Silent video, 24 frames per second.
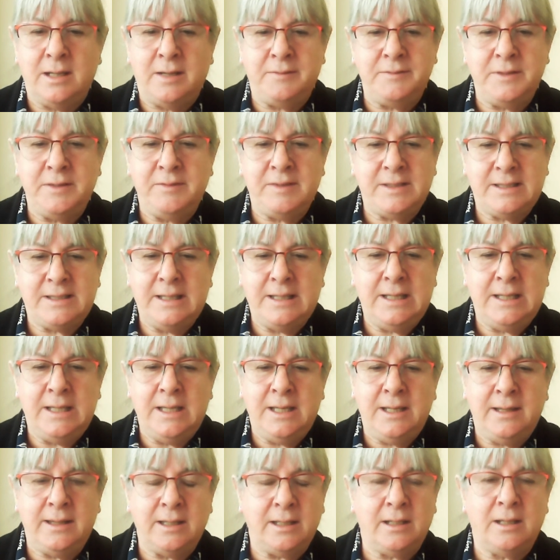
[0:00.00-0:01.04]
I've never seen
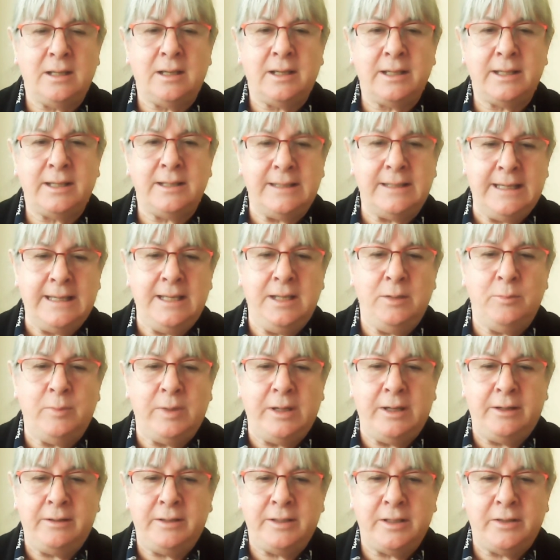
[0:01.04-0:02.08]
anything like it
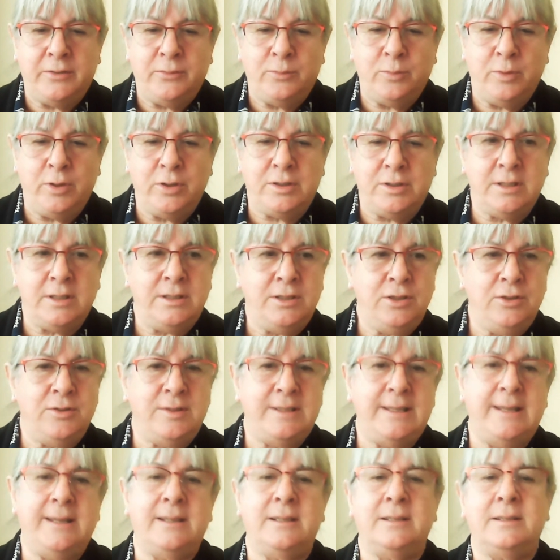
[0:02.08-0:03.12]
anywhere, and I've worked in New
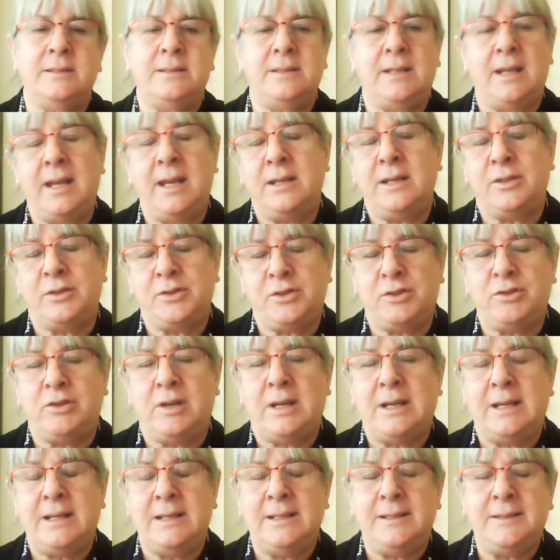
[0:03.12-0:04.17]
Zealand and
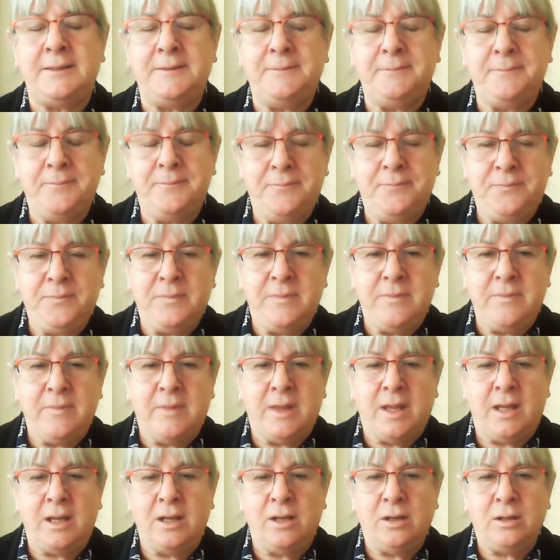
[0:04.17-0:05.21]
Australia,
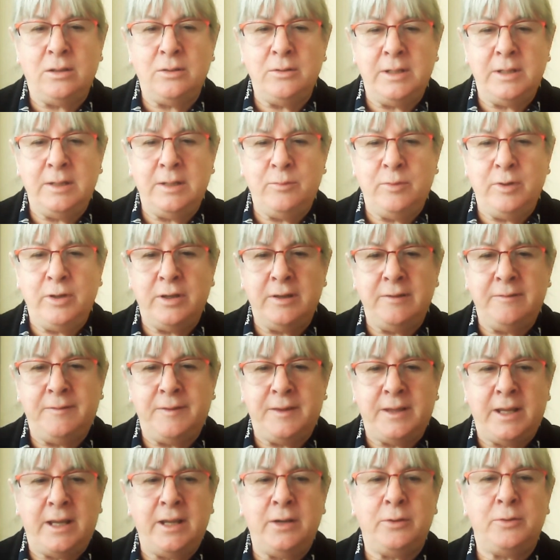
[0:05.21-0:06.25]
including working for
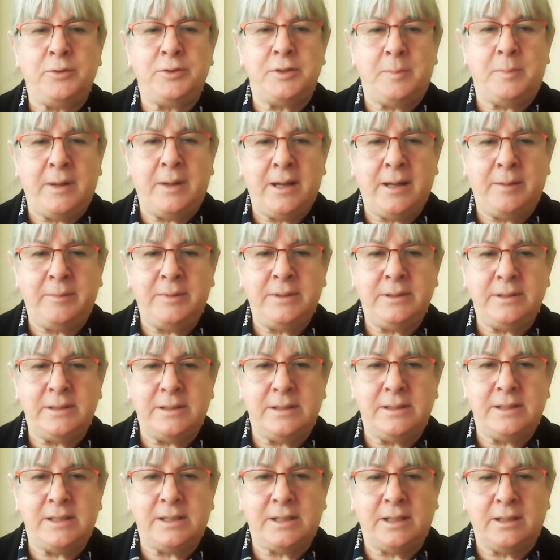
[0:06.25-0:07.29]
the health department,
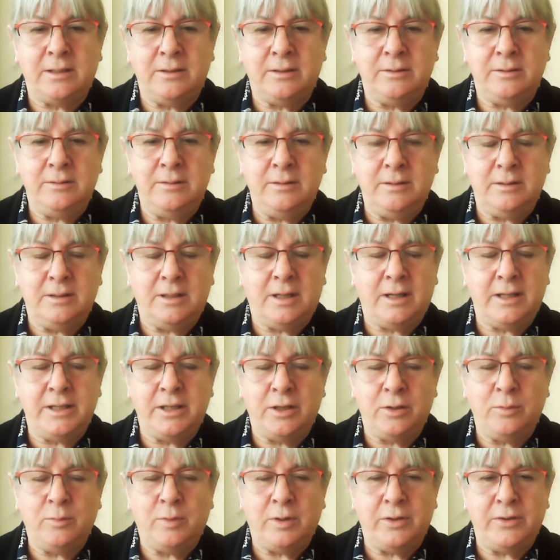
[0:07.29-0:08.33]
so I
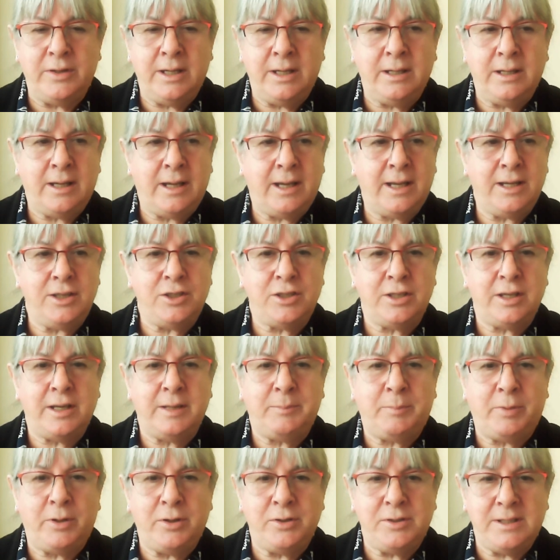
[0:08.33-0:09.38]
know what their HR
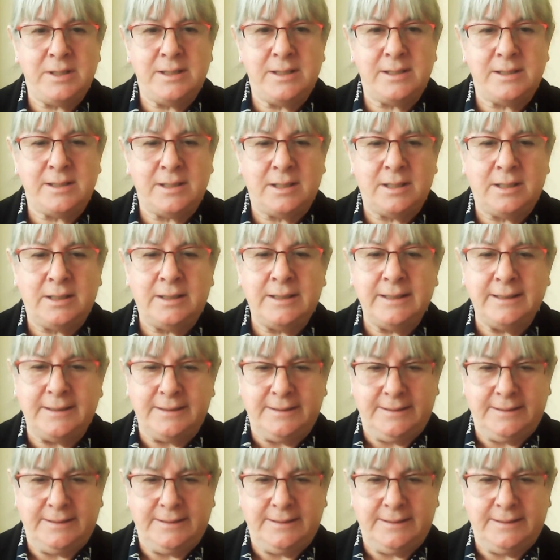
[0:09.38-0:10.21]
processes are like.